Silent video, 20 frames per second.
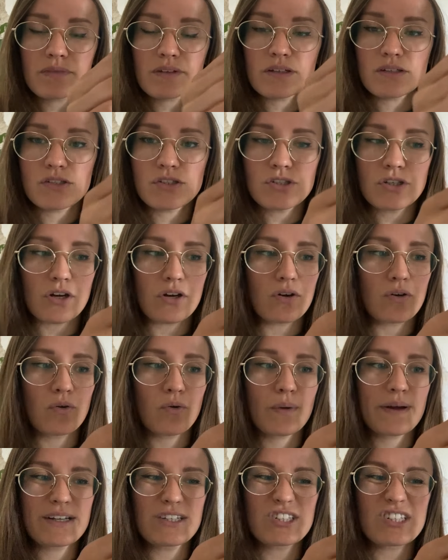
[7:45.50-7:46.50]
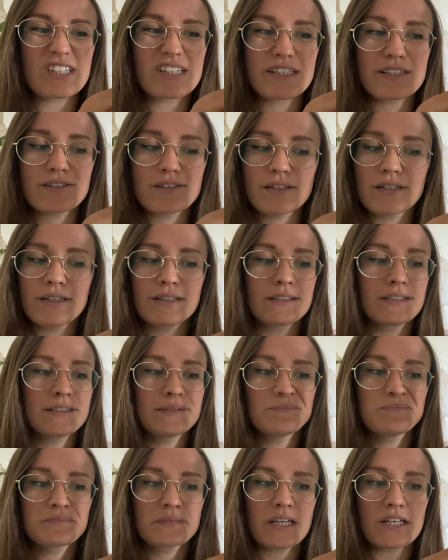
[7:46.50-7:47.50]
So it just
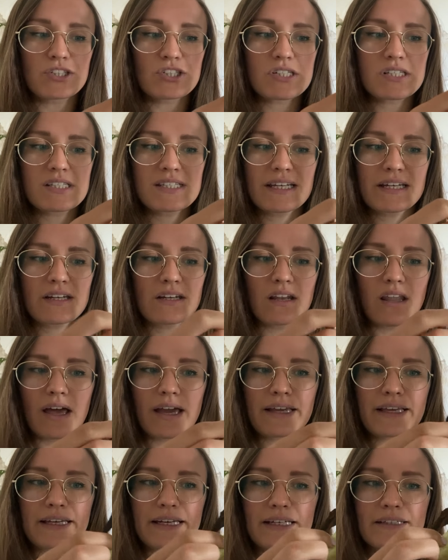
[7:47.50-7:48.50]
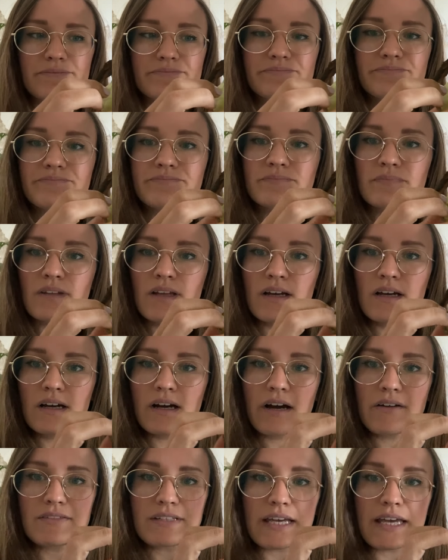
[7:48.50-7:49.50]
didn't like it.
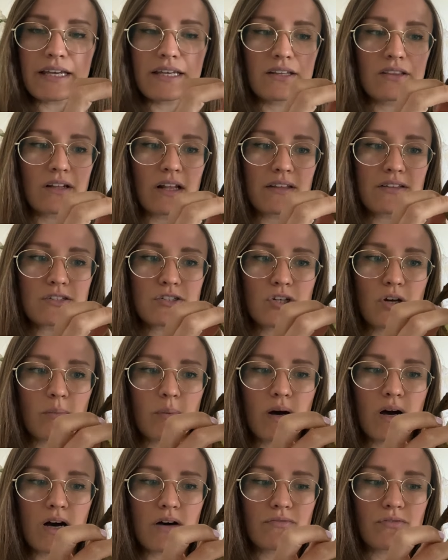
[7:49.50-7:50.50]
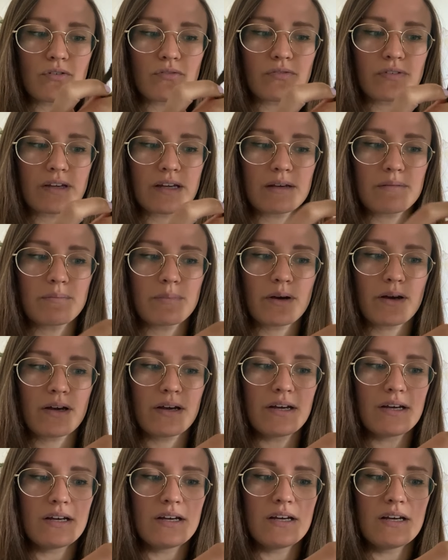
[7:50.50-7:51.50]
I've taken like the top half off it, but
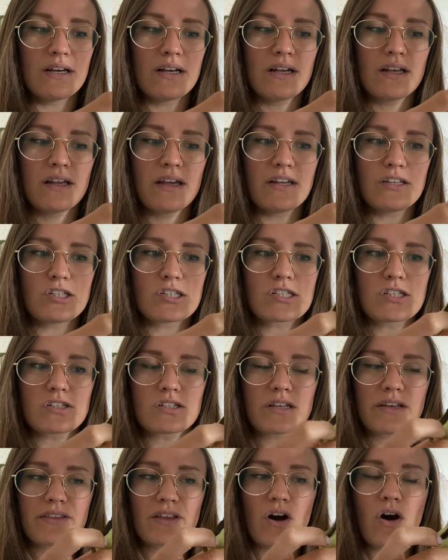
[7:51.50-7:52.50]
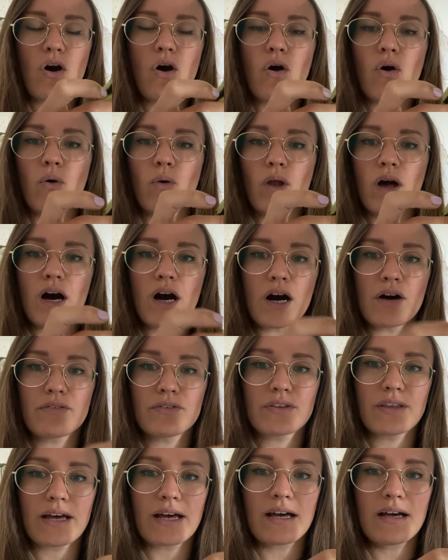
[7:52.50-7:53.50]
it just looks like the whole half
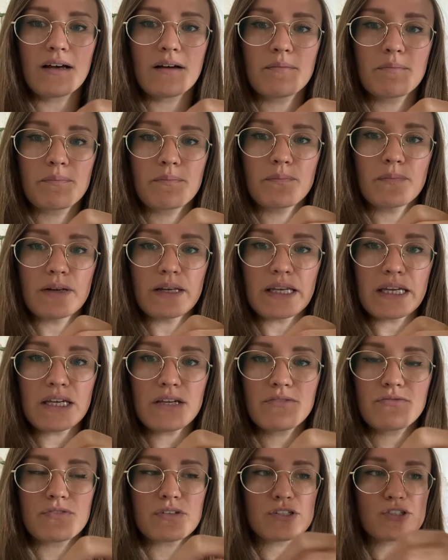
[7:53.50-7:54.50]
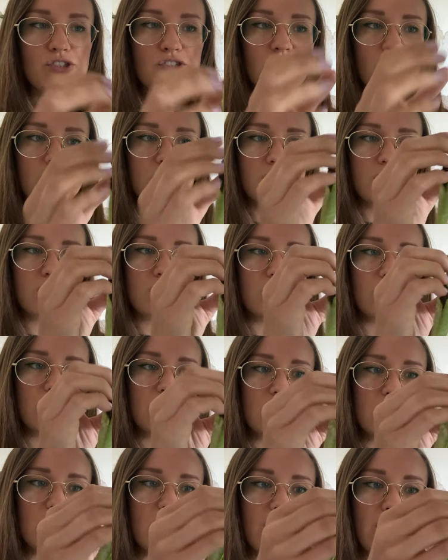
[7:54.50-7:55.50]
of that leaf is just
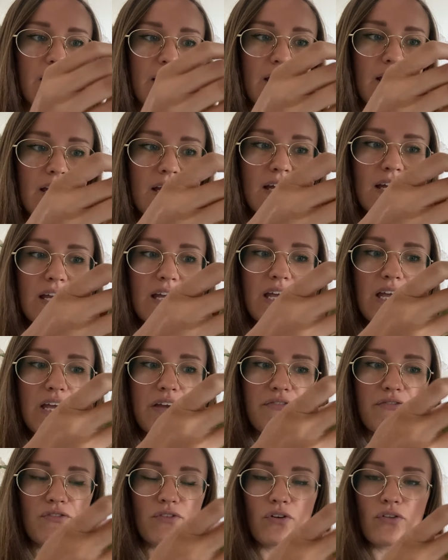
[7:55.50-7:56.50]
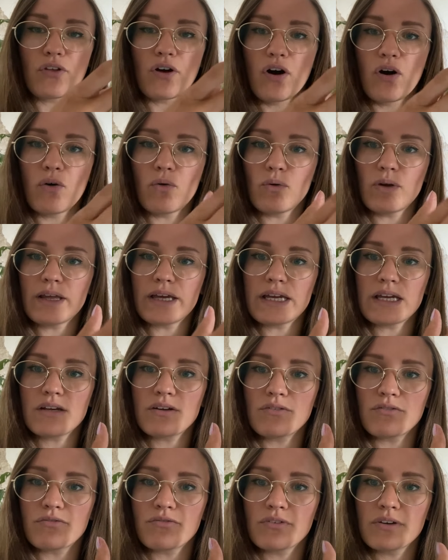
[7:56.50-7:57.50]
gonna die, if not the whole
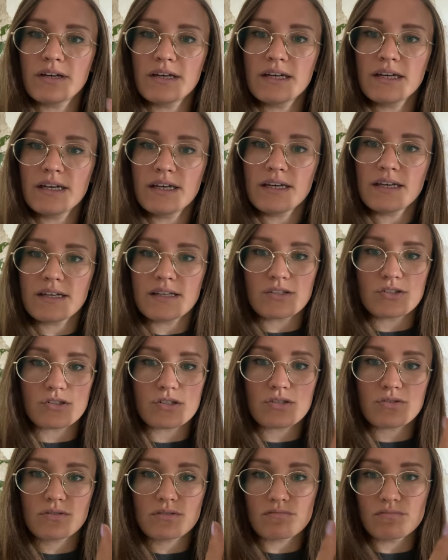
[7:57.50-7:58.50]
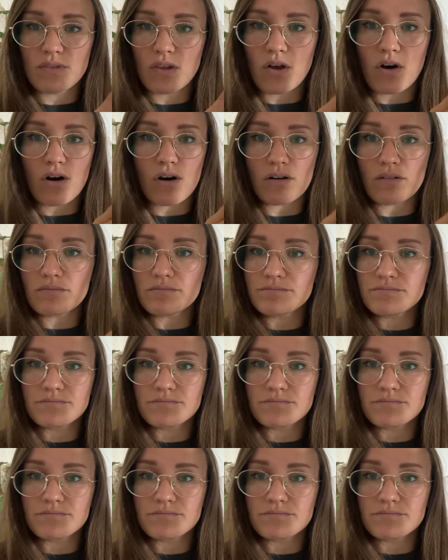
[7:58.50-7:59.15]
leaf. It's just not